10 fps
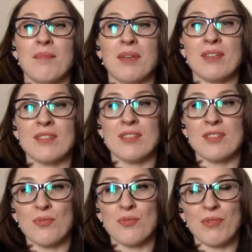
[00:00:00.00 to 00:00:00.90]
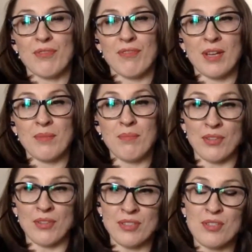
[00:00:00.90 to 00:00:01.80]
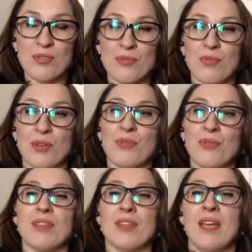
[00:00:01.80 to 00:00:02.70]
because this is what we find partners to work with.